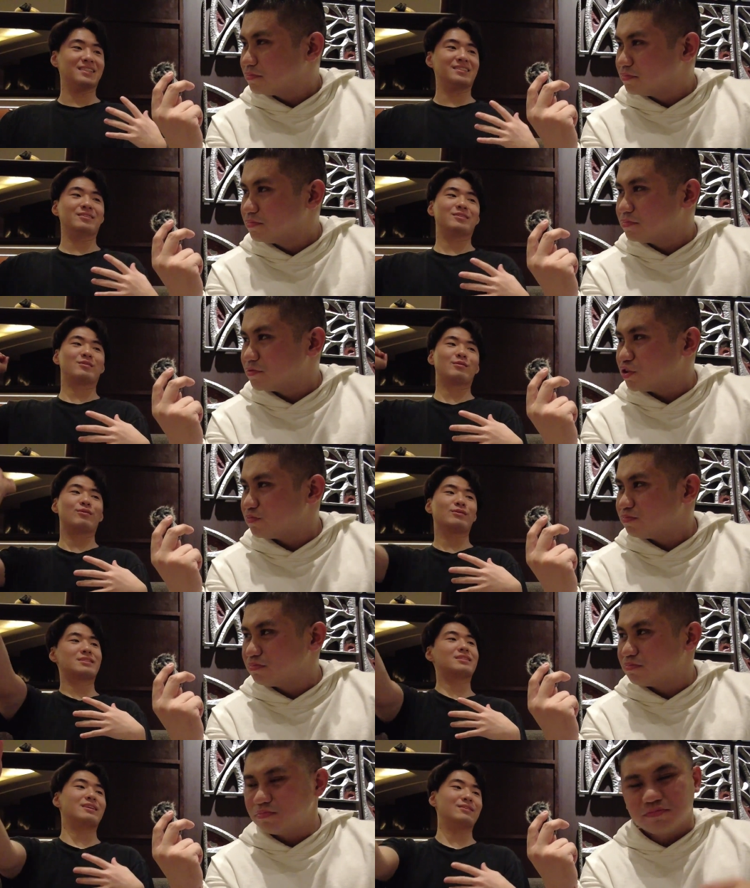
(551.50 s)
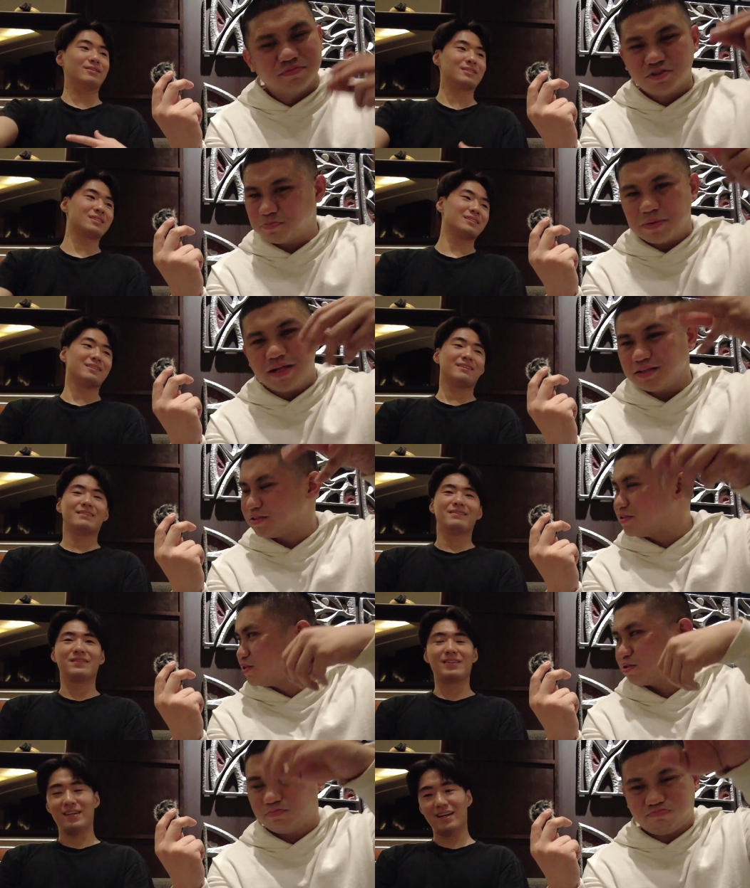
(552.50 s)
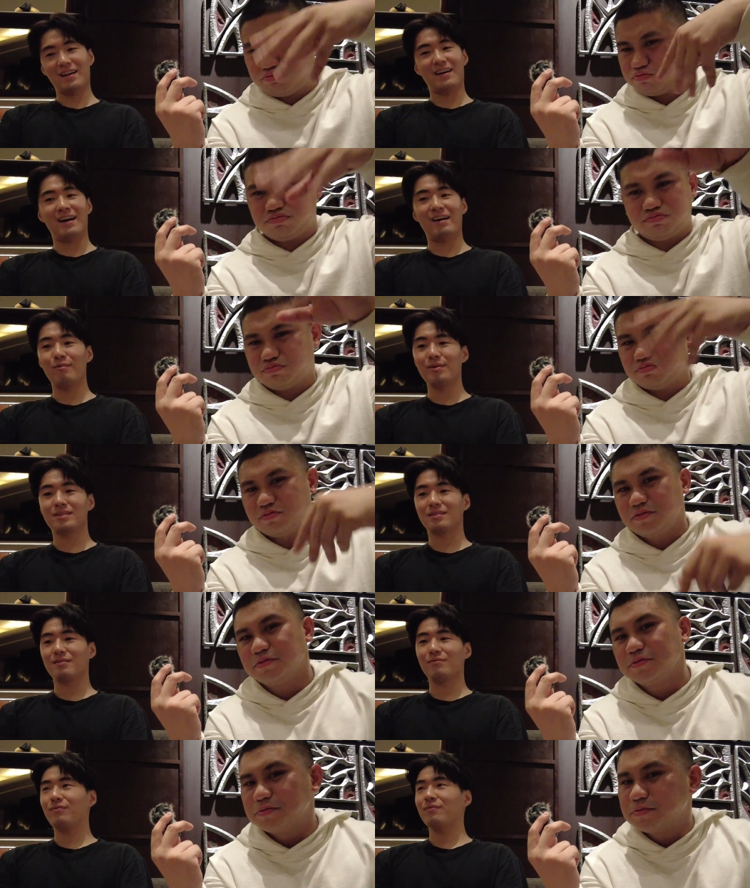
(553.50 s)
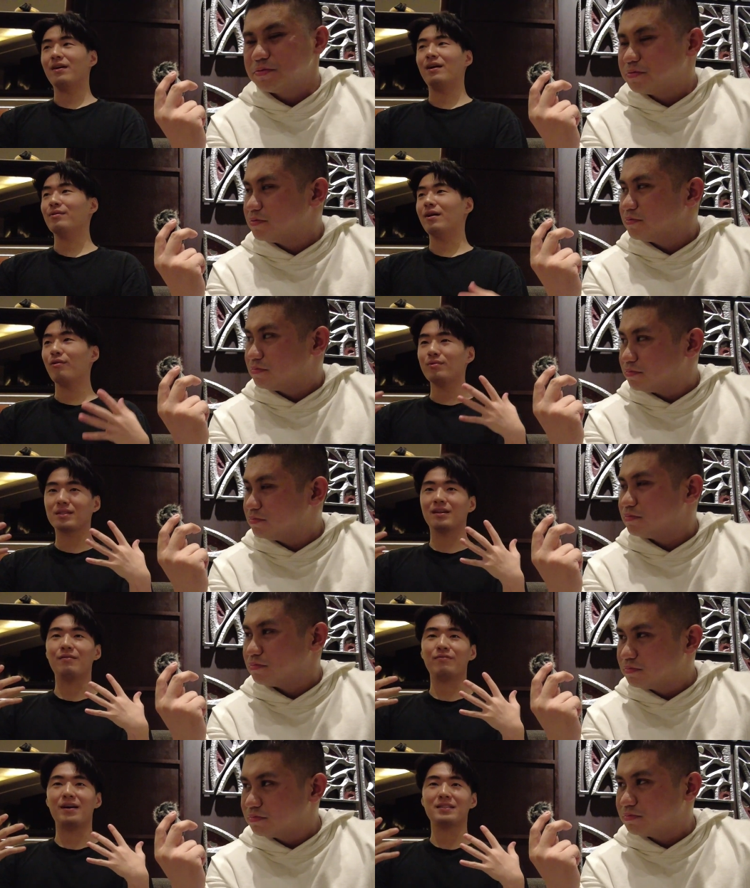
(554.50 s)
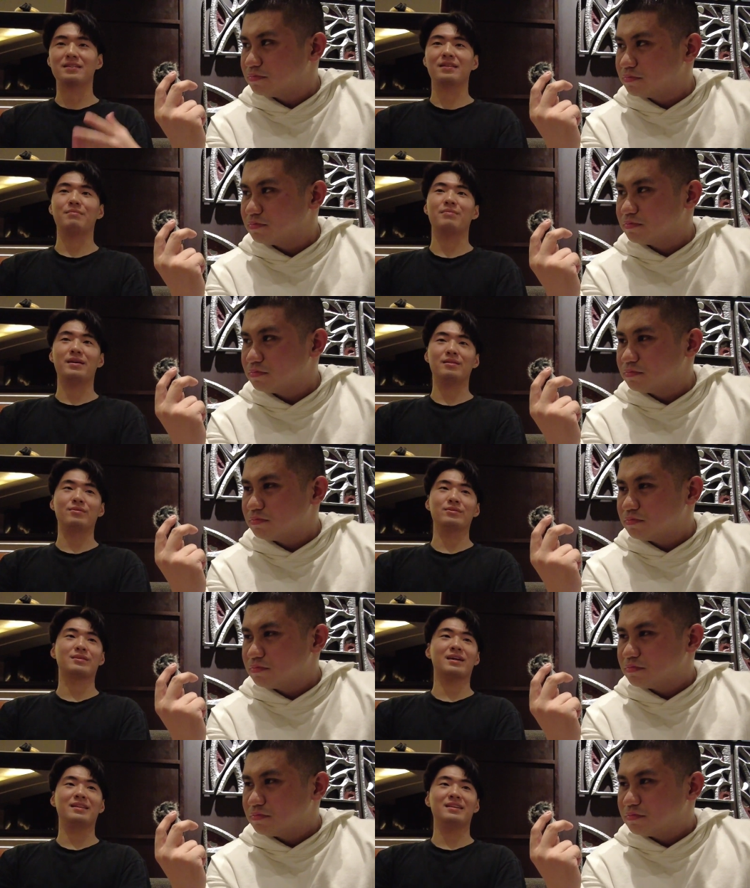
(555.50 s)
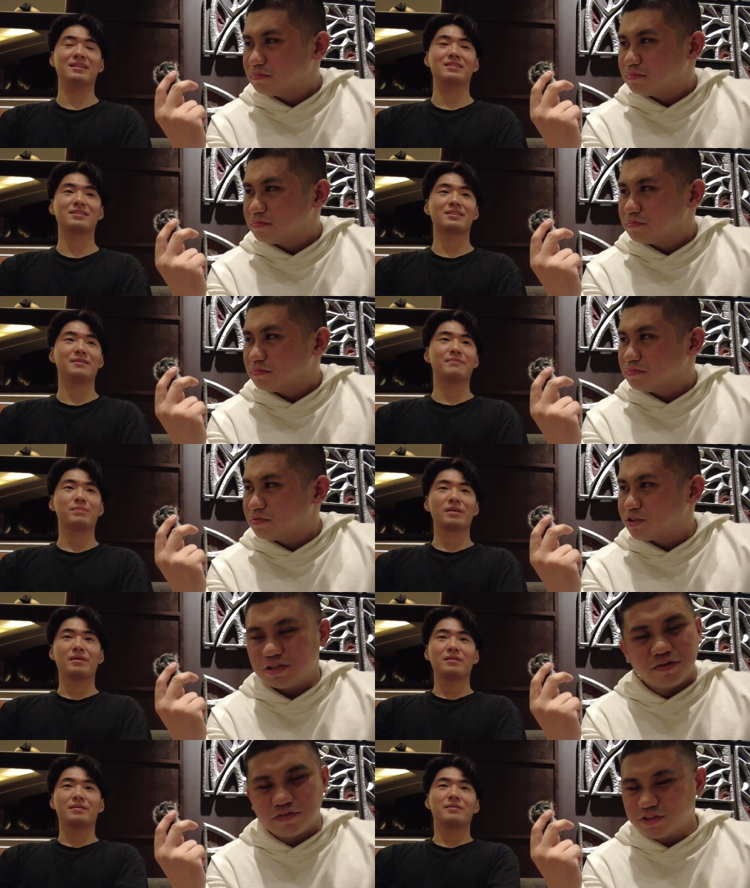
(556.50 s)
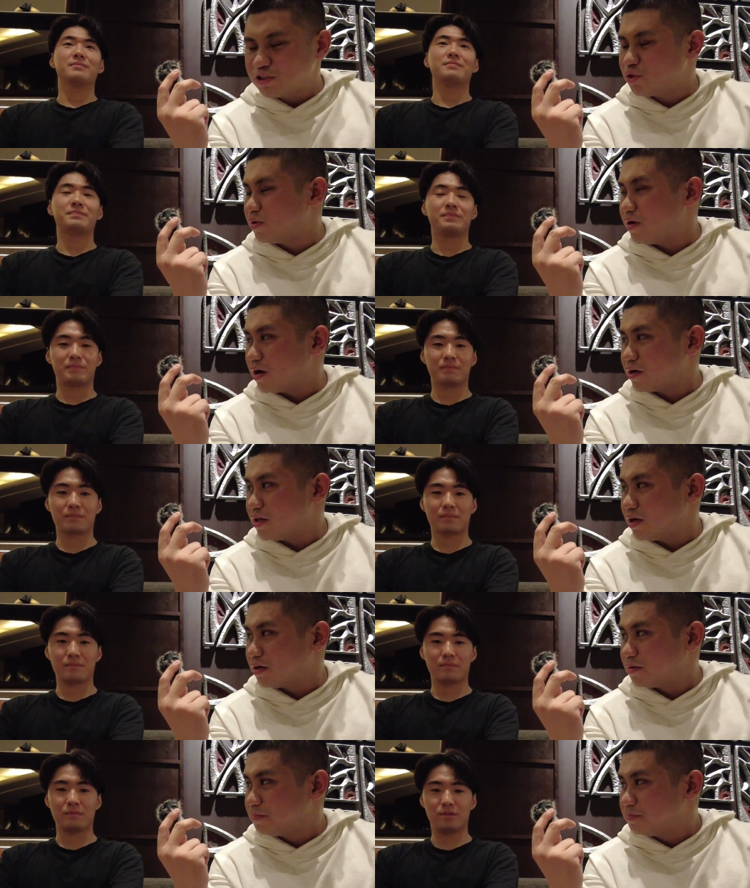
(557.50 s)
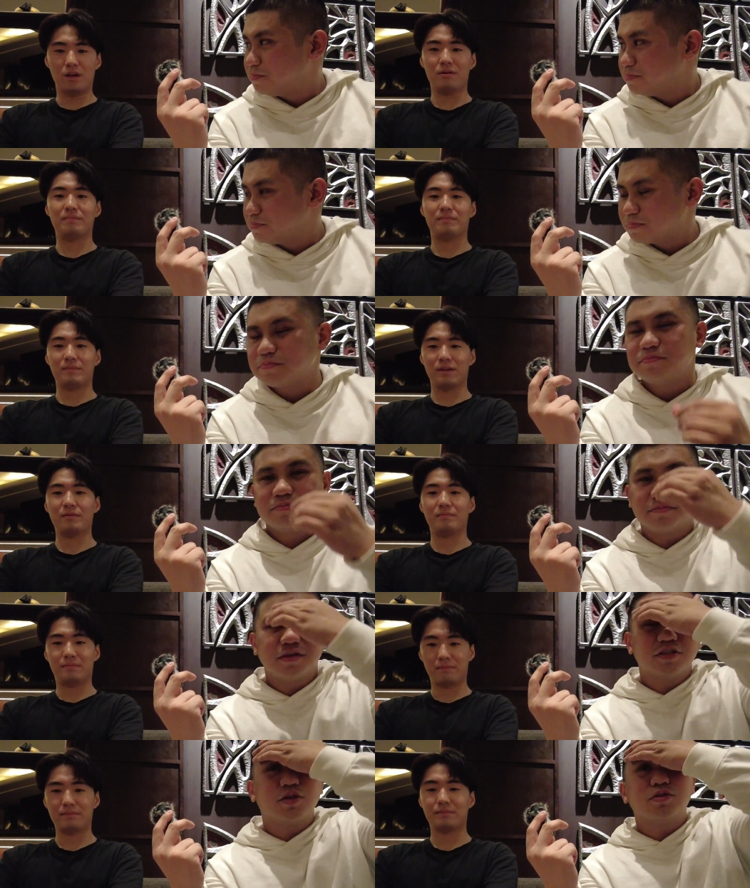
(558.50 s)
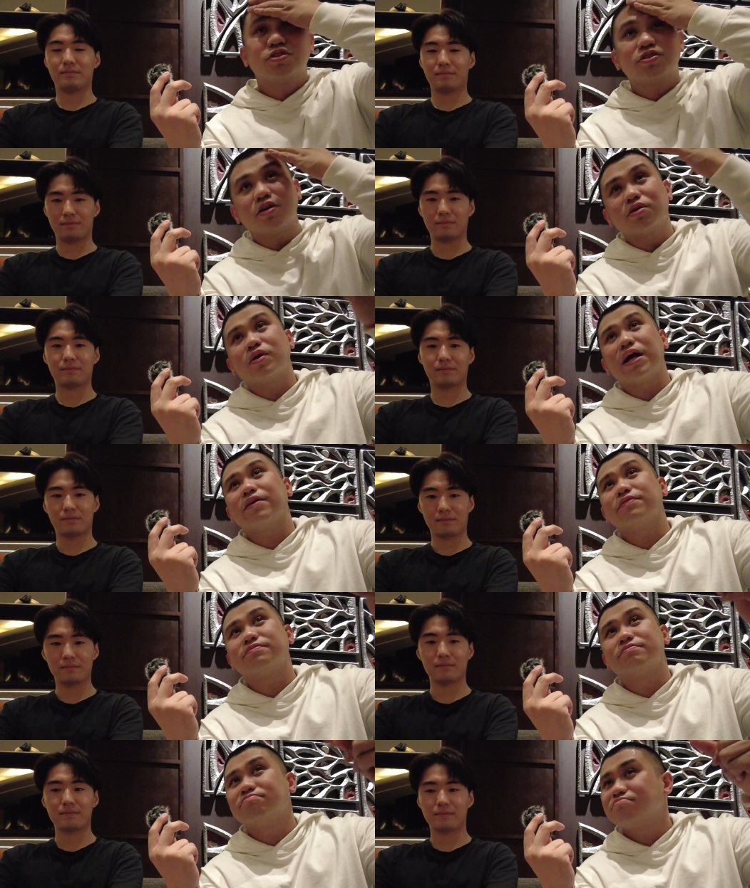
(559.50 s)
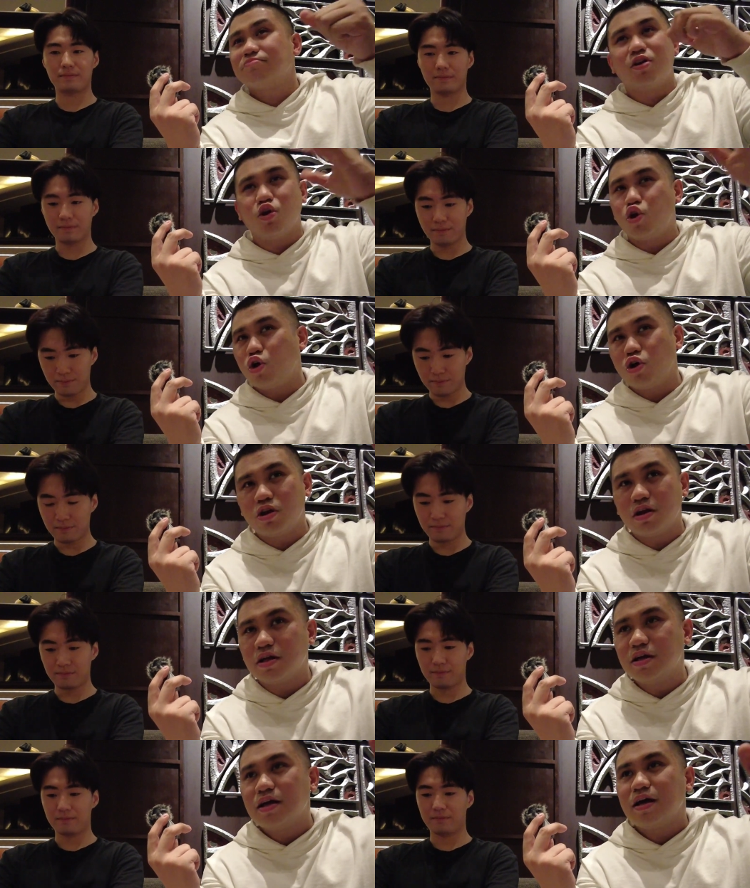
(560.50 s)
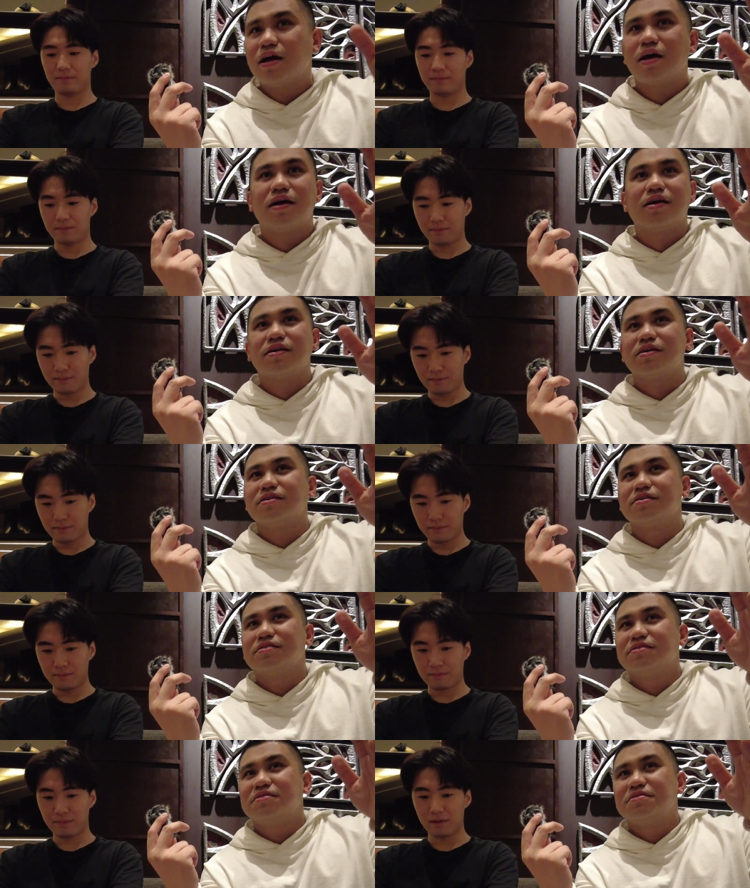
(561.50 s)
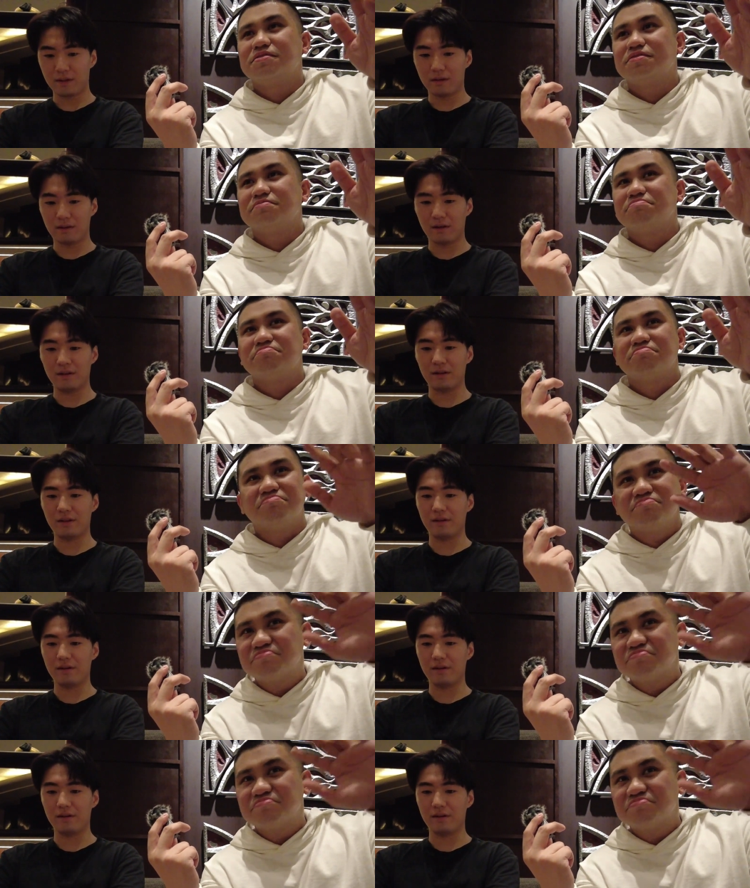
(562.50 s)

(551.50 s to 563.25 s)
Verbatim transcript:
Speaker 1: and just mm, throw skills. Spells. Just yeah, I always, I always got fascinated by those ideas.
Speaker 2: Ever since you were young. Yeah. Mm -hmm. yeah. Mm-hmm. So StarCraft, LOL, uh, and then